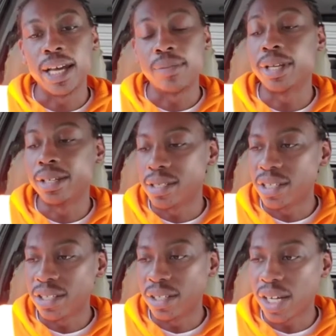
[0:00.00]
that. Because
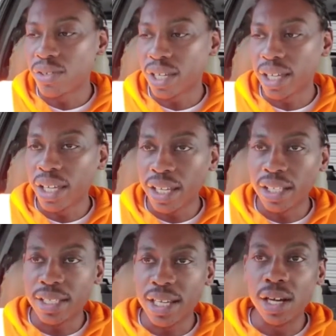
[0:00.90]
look, I was a kid at
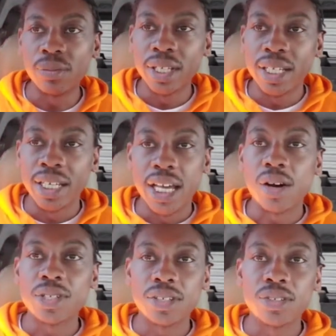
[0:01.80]
the time, and
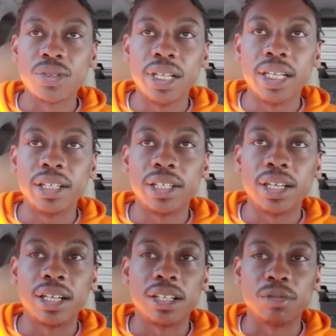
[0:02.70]
I wasn't doing any
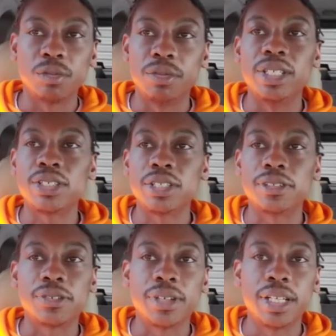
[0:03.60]

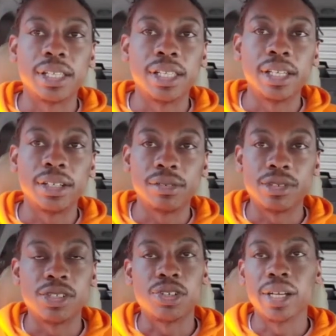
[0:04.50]
mischief or anything. I
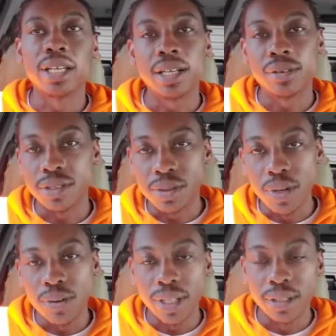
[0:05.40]
wasn't drinking. I wasn't
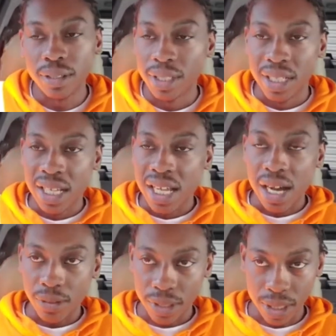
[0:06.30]
smoking.
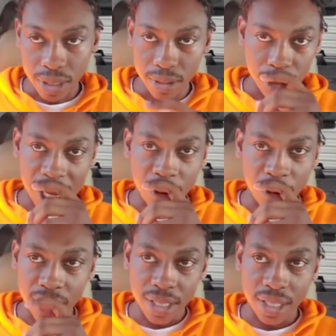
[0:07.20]
I
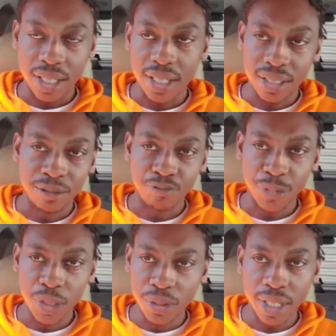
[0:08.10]
wasn't
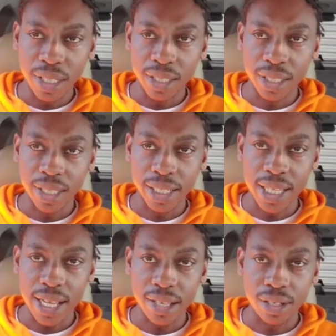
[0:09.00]
doing anything like
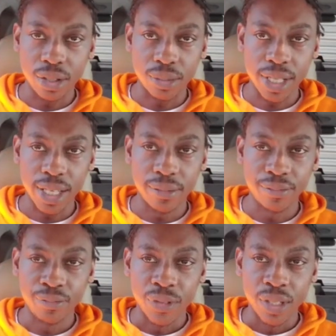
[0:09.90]
that. You know what I'm saying?
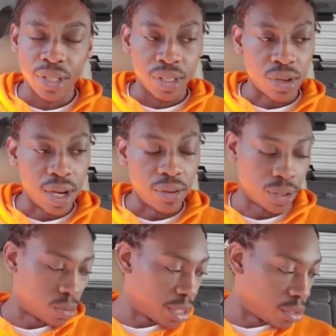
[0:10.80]
So I
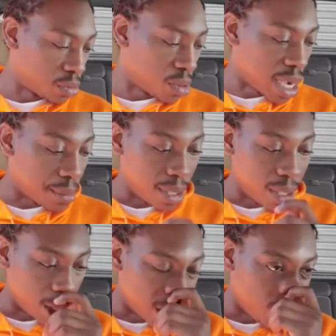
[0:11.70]
was wondered why,
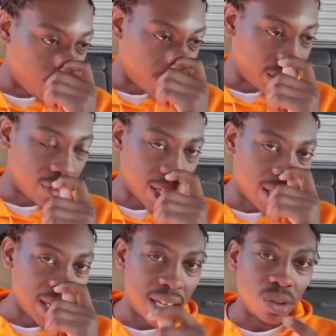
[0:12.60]
but I believe
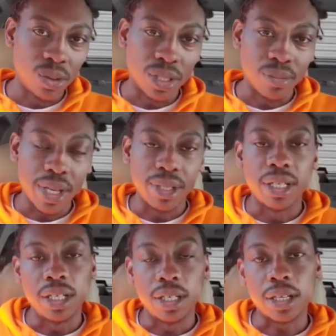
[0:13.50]
that now it was maybe
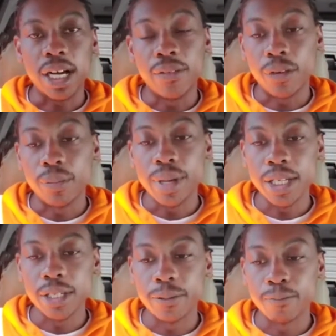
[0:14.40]
a
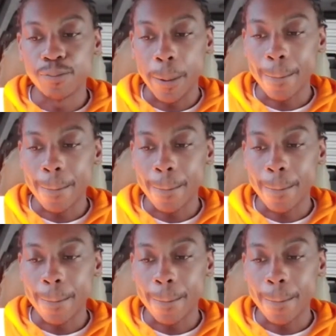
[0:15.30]
confirmation